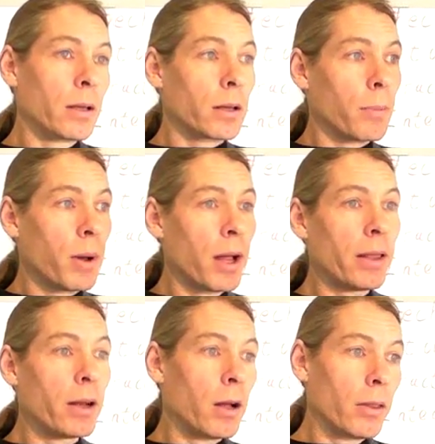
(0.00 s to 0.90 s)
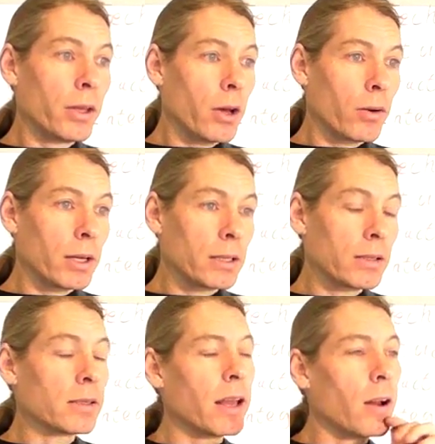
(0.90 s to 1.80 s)
compiling all the yogas
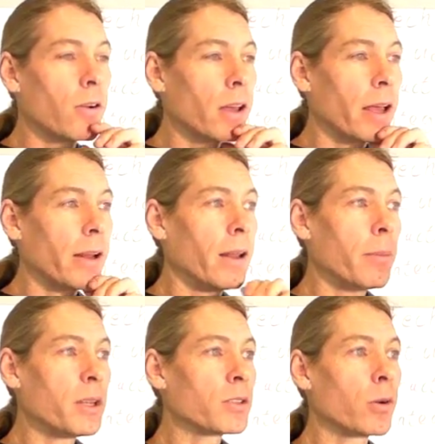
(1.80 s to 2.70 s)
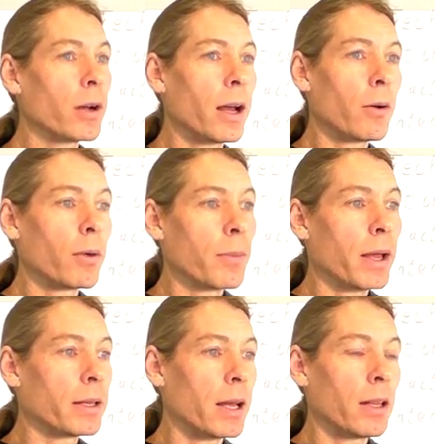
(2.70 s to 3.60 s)
and saying, okay, now let me sort out with
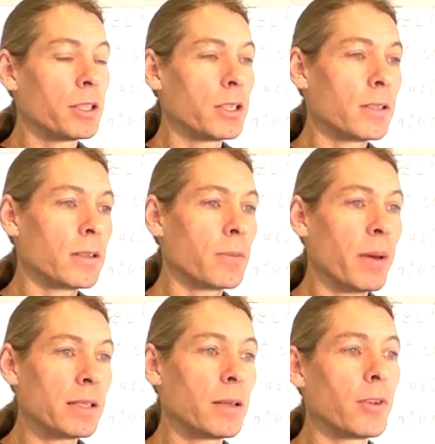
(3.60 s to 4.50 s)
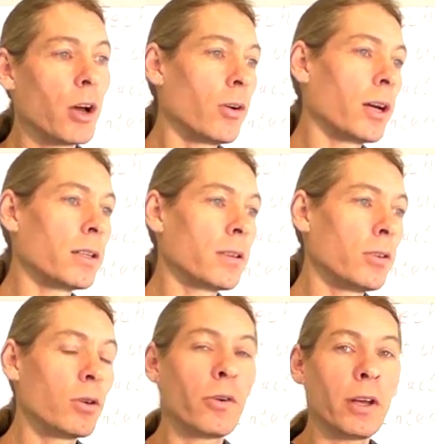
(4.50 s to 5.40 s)
my intelligence this mess of yogas and
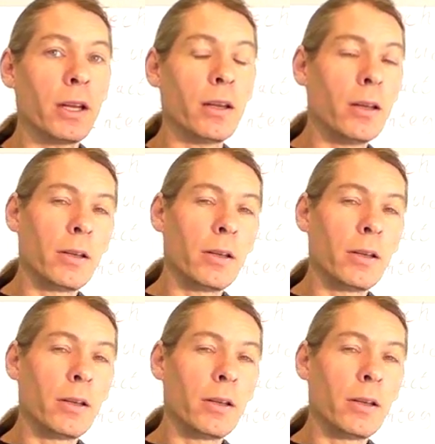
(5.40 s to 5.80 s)
do a reading.